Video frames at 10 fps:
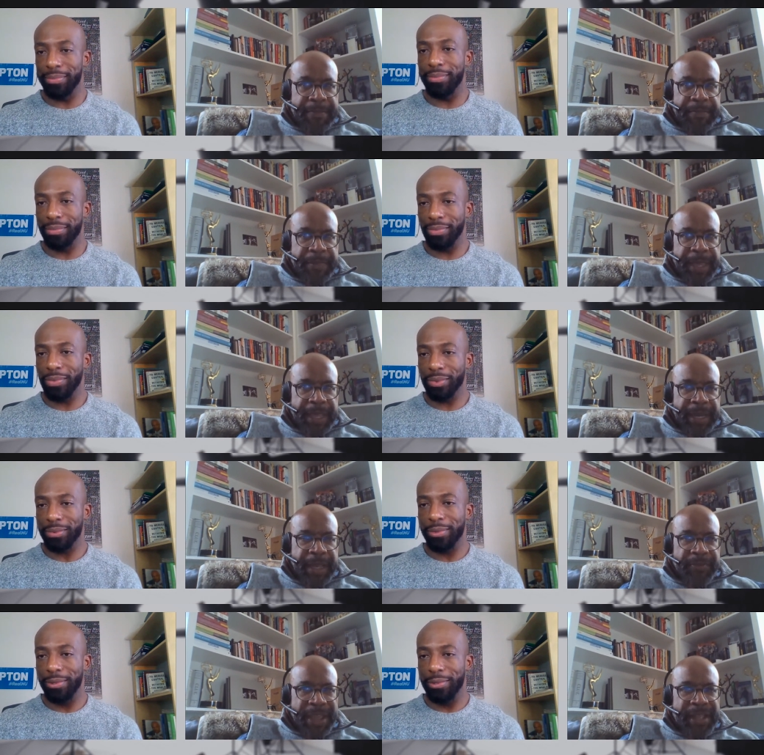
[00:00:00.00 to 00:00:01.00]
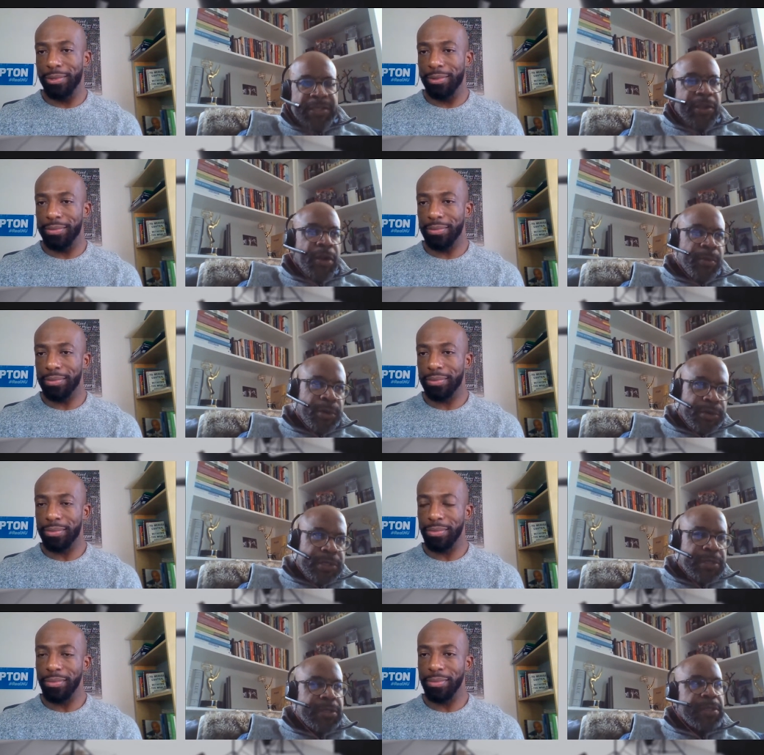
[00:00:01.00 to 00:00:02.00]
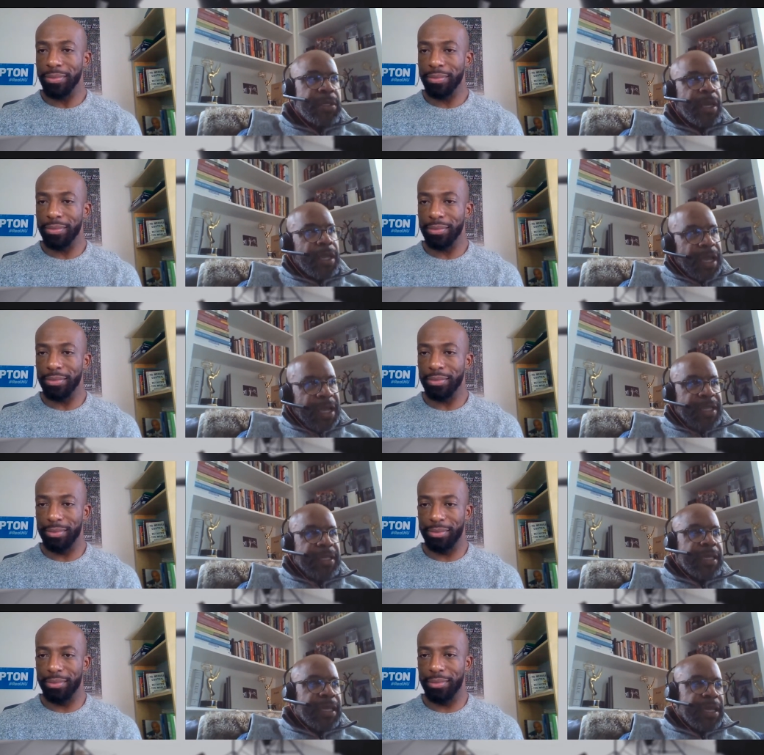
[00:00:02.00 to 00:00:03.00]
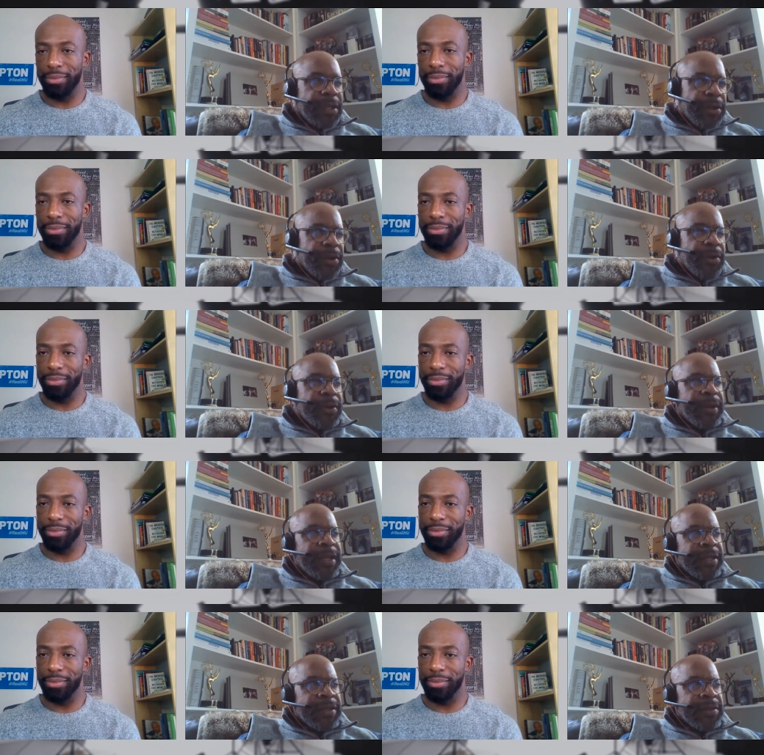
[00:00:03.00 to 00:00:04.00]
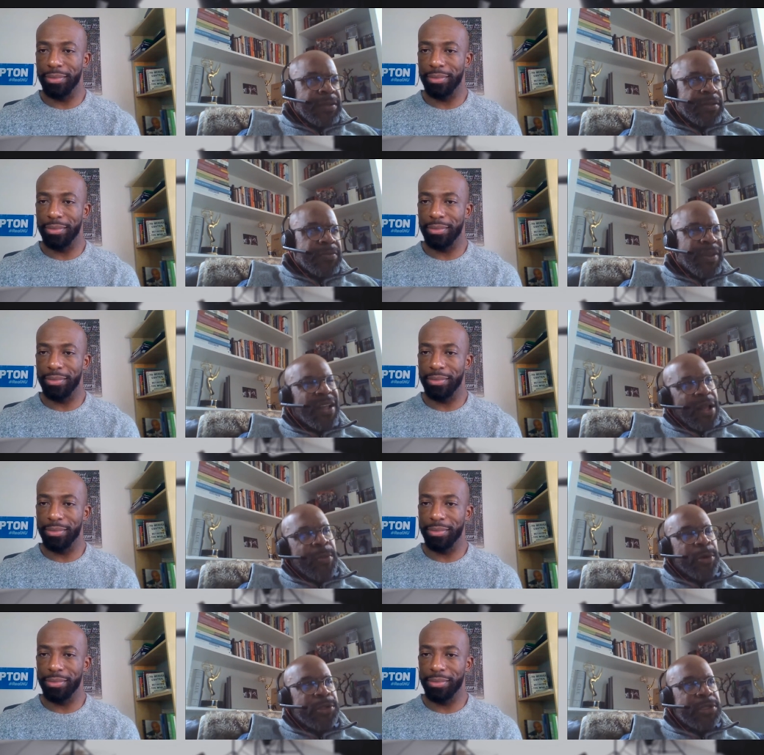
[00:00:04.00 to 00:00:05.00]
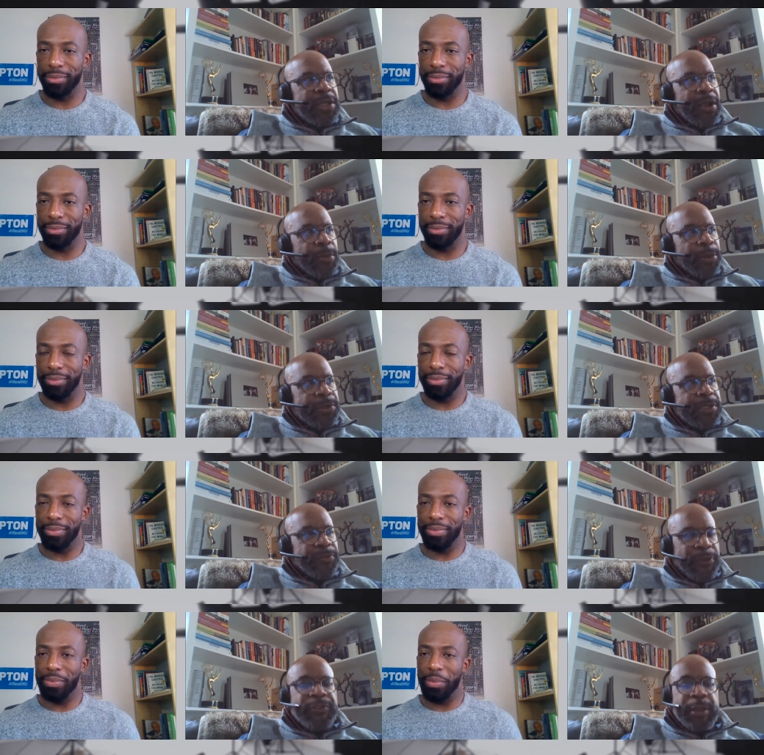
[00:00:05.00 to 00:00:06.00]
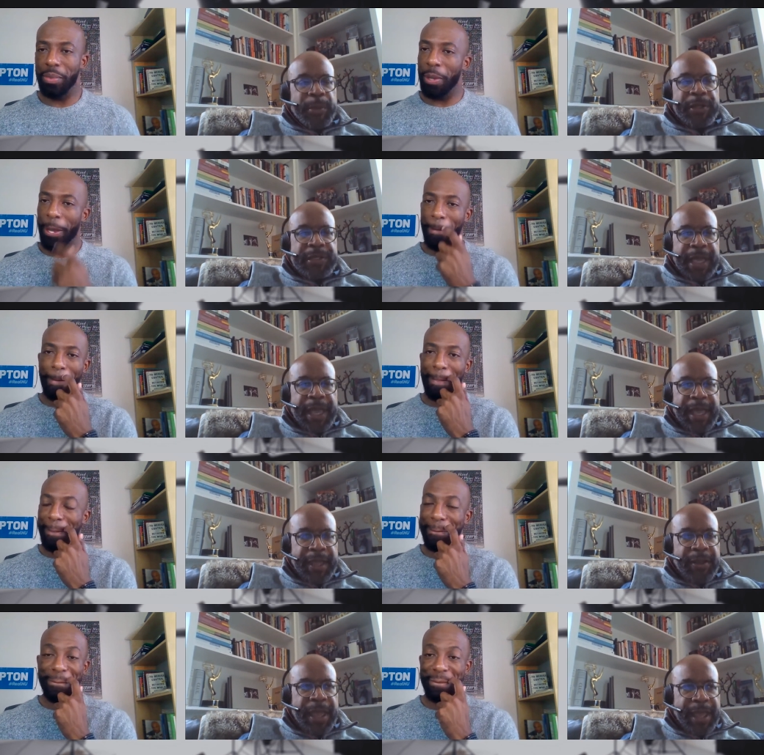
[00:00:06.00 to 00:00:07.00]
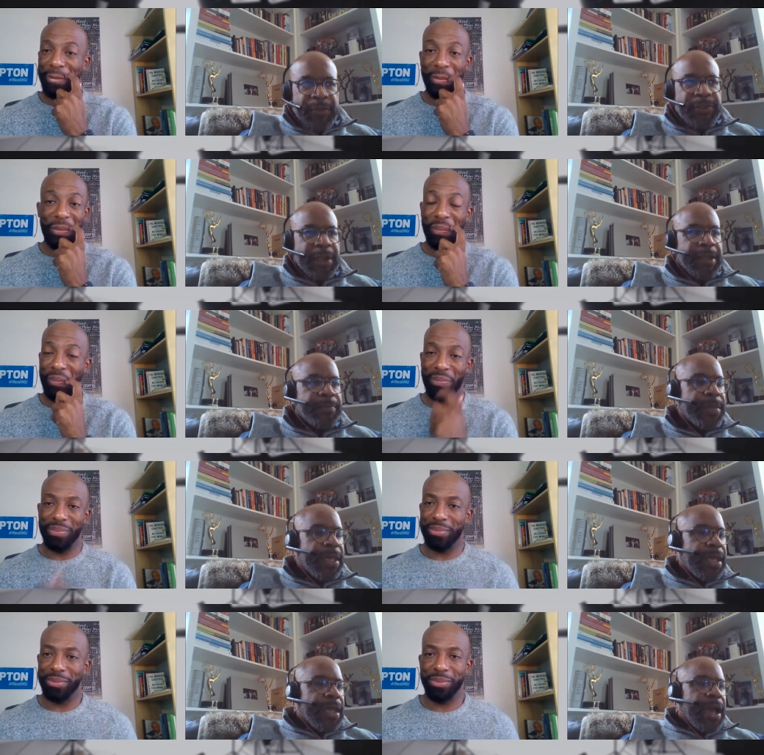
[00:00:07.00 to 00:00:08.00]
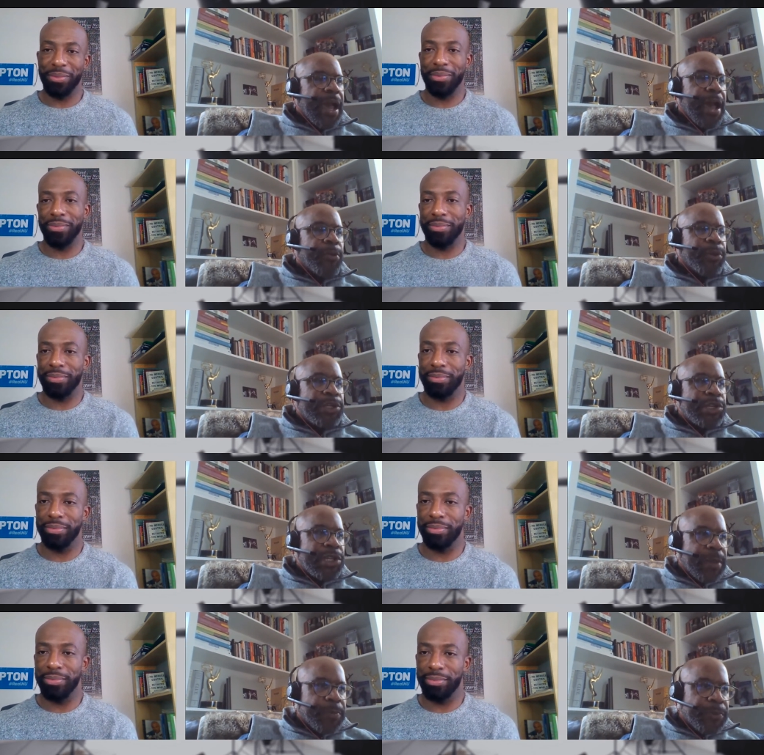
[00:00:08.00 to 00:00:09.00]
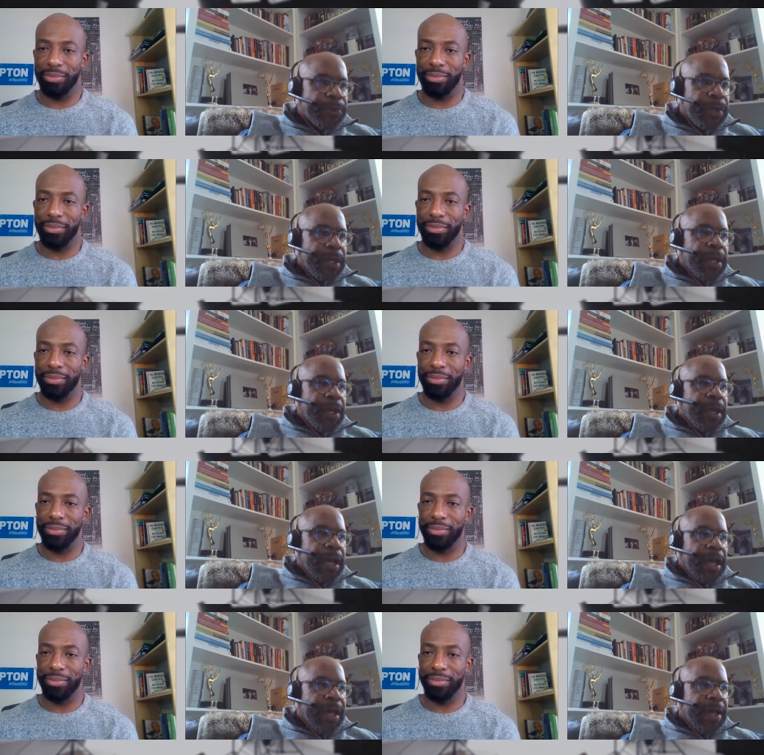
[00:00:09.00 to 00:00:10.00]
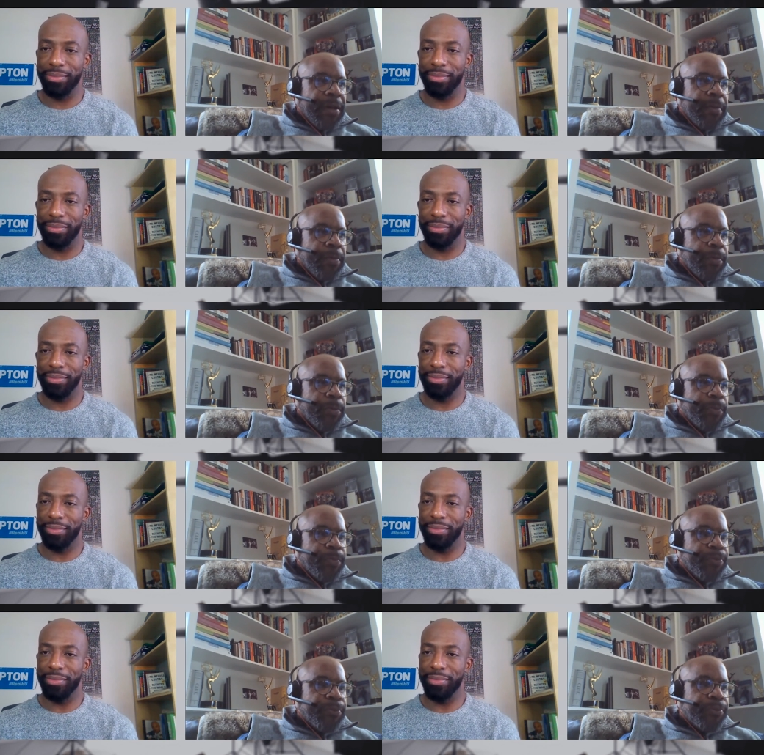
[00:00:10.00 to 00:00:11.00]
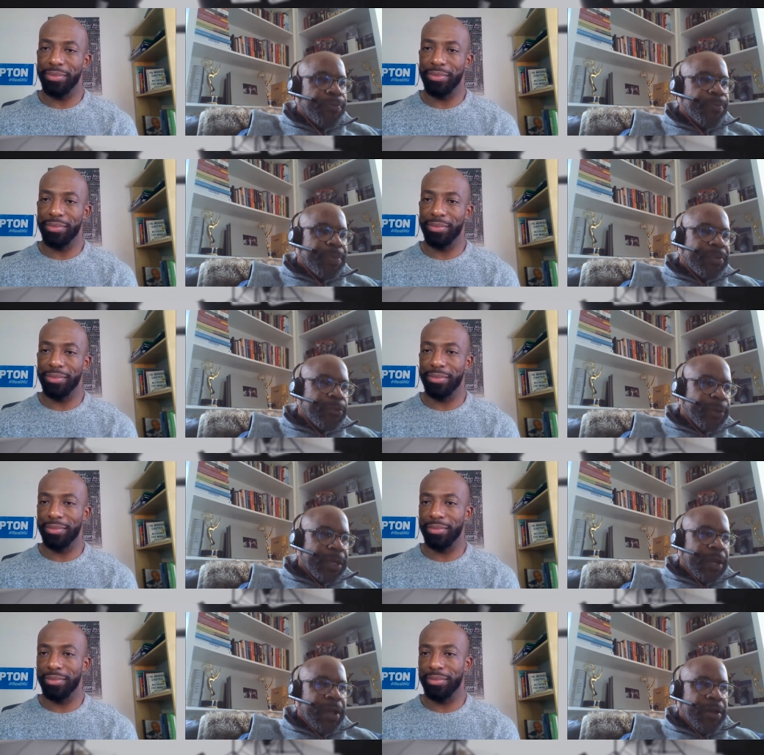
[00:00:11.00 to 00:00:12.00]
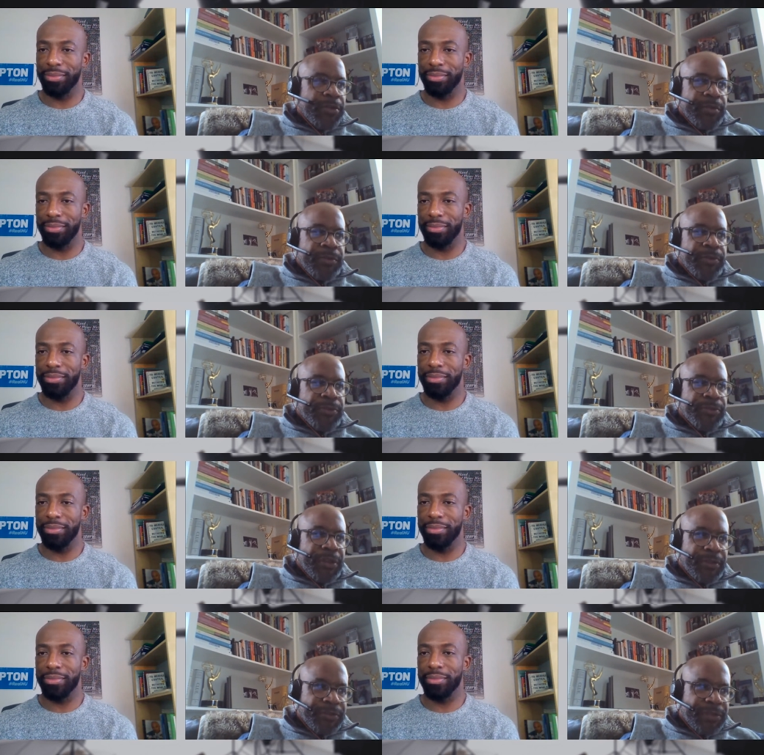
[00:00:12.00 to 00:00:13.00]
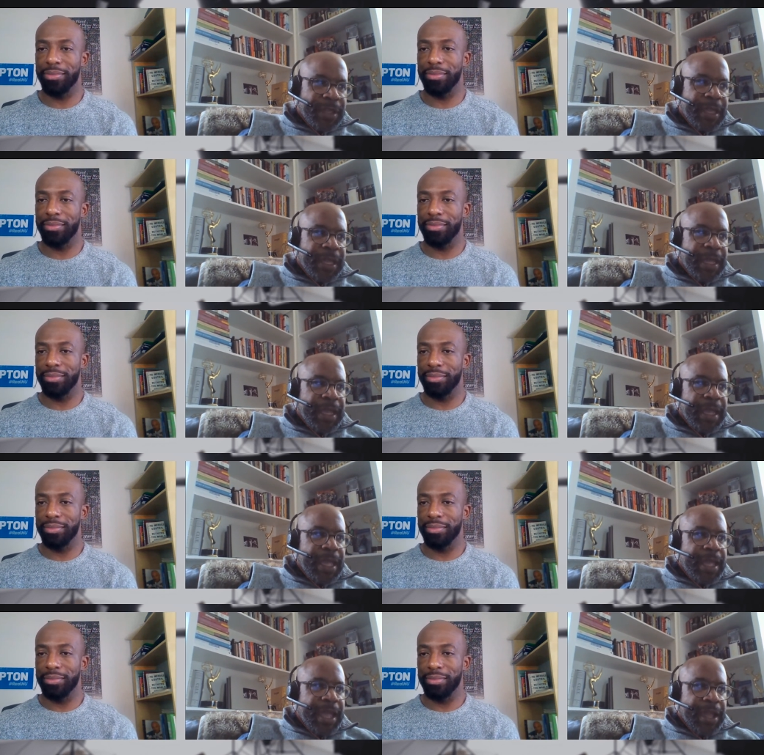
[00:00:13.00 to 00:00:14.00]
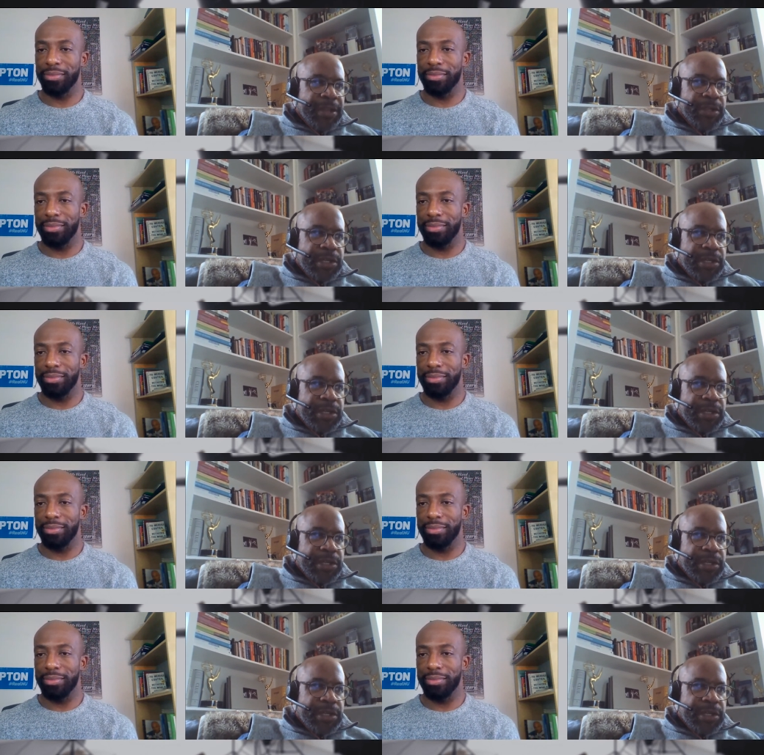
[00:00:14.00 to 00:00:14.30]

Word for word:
Speaker 1: mm-hmm. in advance, almost a year and well, almost almost fifteen months ahead ahead of time. Uh, we ship um, between 150 and